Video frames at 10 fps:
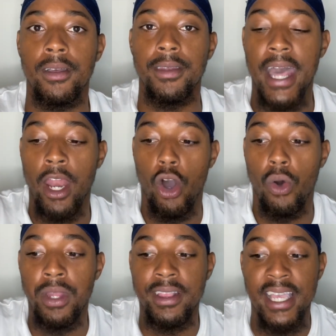Now, the
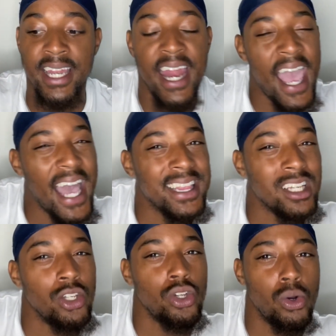only thing that I had
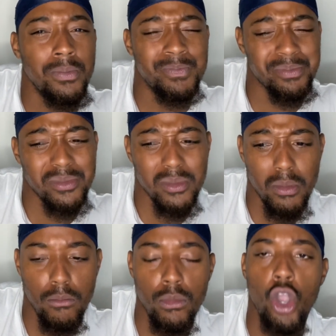to,
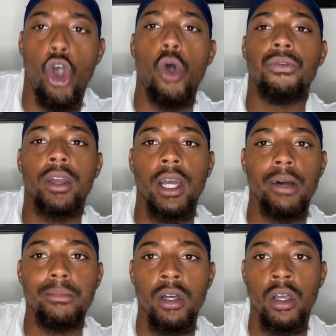
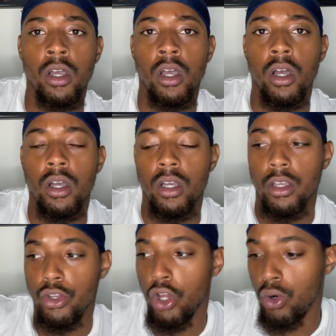overcome,
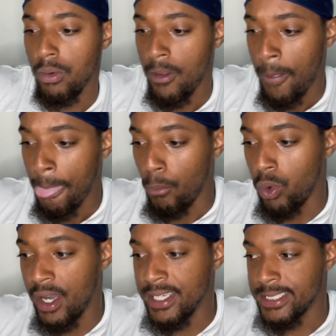
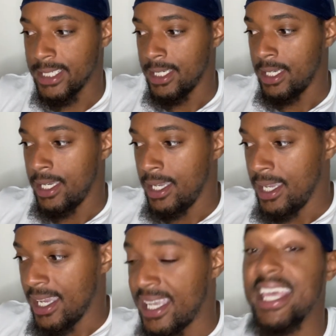was
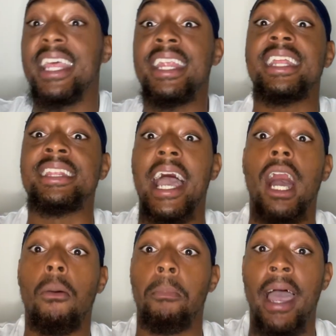getting it
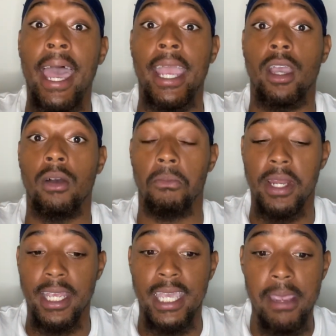down pat when
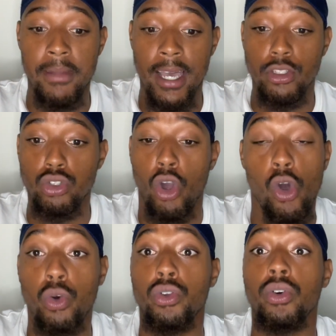it came down to
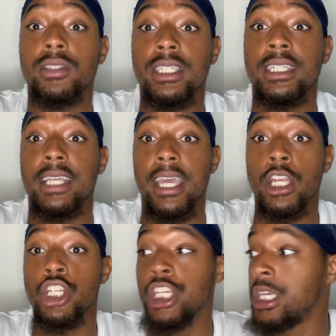holding on to this
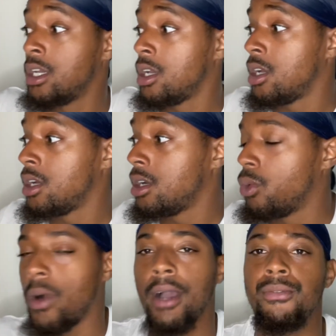energy
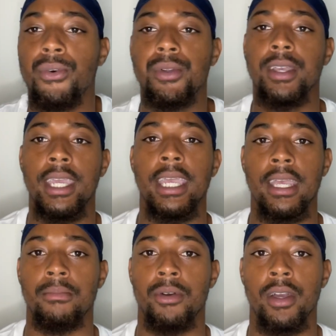while
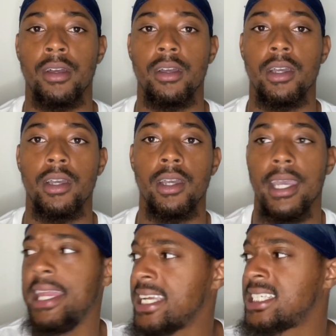fornicating, bruh.
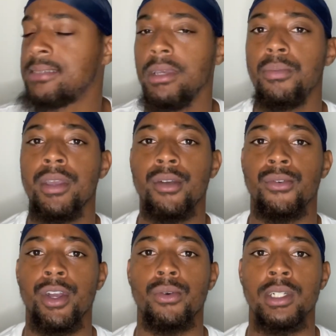And that's just me being
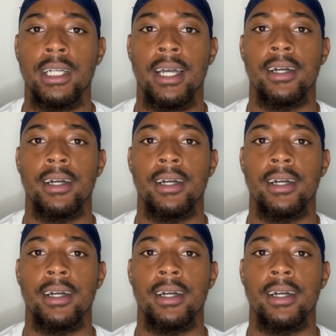real with y'all.